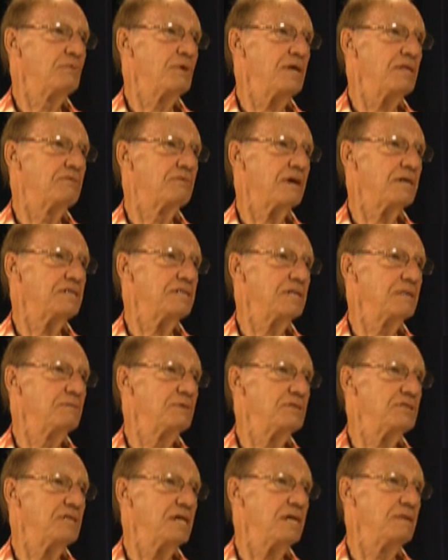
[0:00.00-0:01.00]
wheat threshing
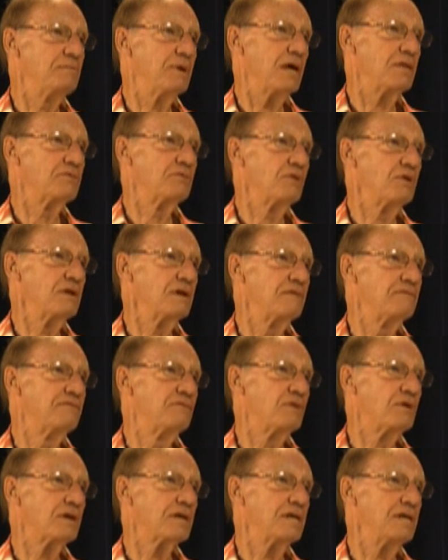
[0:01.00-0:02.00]
machine by throwing a
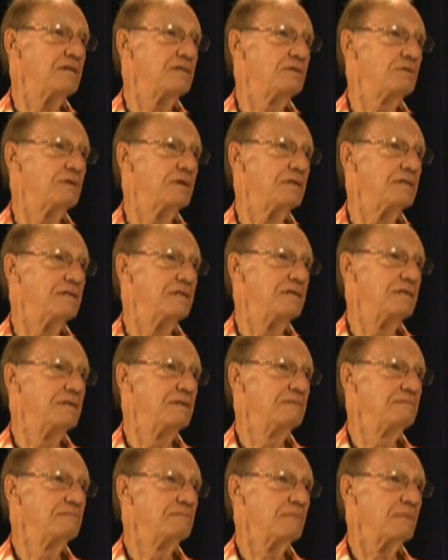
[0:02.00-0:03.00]
fork into it,
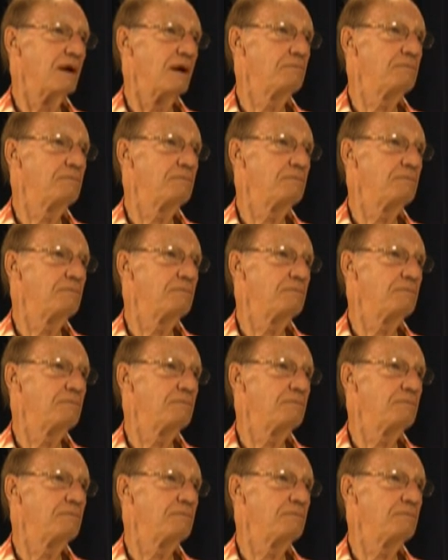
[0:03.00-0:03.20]
a